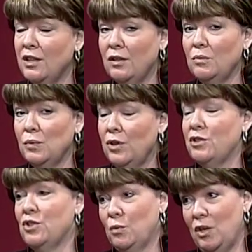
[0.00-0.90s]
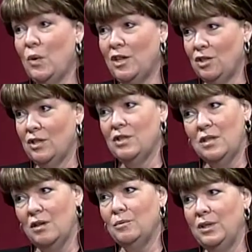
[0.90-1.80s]
that there's 3 questions
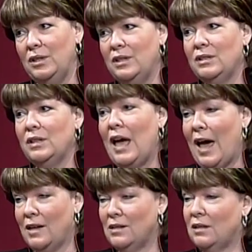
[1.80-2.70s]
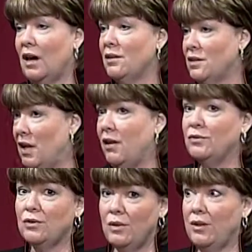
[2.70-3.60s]
that we need to ask
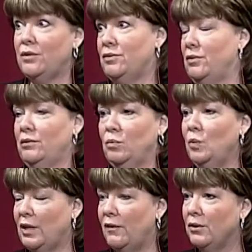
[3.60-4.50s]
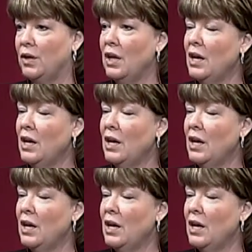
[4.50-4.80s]
ourselves or others or whatever